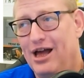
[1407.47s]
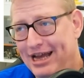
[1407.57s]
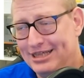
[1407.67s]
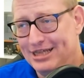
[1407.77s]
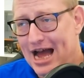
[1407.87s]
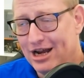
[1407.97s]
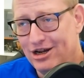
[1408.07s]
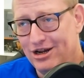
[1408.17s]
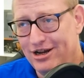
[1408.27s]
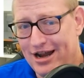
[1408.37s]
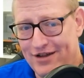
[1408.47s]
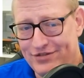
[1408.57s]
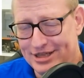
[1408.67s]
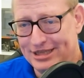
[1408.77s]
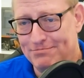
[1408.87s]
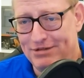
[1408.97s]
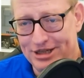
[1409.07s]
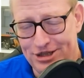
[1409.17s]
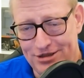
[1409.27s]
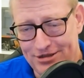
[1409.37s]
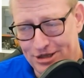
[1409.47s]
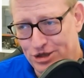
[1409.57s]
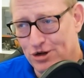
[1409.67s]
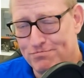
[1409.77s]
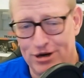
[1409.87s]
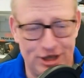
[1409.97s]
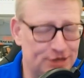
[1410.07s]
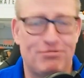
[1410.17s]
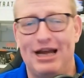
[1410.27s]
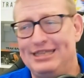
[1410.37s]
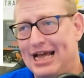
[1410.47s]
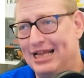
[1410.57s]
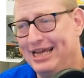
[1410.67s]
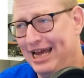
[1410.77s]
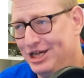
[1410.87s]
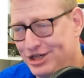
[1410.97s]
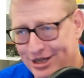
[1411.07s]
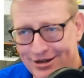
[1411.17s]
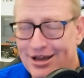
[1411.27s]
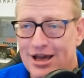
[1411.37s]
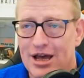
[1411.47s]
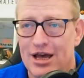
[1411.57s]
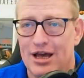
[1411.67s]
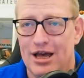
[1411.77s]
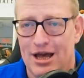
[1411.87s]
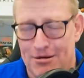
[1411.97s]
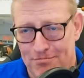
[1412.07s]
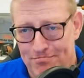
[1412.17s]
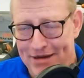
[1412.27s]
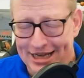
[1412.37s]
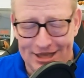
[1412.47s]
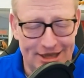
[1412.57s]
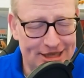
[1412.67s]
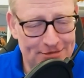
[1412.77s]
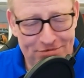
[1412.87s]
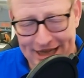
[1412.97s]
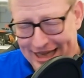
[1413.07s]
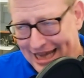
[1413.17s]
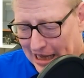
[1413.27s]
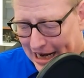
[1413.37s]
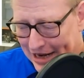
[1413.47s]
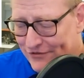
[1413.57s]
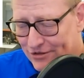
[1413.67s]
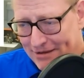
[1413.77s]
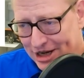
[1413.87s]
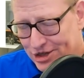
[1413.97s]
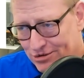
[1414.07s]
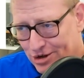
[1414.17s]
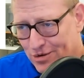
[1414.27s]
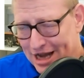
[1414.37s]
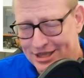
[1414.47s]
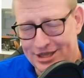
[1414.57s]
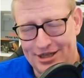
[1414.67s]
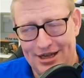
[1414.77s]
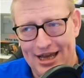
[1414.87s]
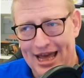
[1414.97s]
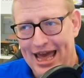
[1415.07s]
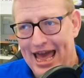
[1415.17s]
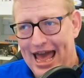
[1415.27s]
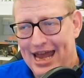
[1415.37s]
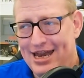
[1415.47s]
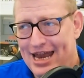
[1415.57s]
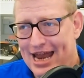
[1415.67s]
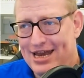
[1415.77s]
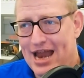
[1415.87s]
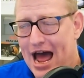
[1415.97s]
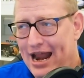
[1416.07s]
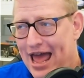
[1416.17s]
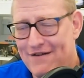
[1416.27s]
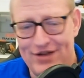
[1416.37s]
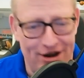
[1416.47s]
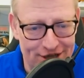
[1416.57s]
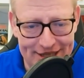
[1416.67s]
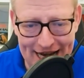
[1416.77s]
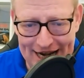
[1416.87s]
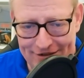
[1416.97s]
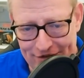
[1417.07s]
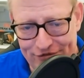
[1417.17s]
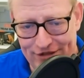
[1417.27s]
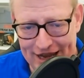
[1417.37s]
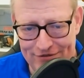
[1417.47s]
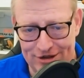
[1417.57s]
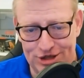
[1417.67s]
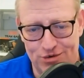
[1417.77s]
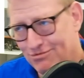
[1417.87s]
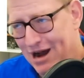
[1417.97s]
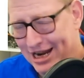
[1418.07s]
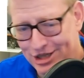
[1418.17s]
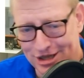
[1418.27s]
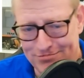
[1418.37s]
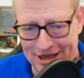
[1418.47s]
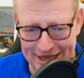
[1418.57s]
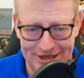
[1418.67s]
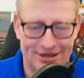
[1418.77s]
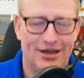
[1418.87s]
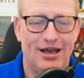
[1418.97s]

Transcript: It's not good enough to simply to do a purchase price allocation based on simply an information request and not have an understanding of the flavor as to why it took place.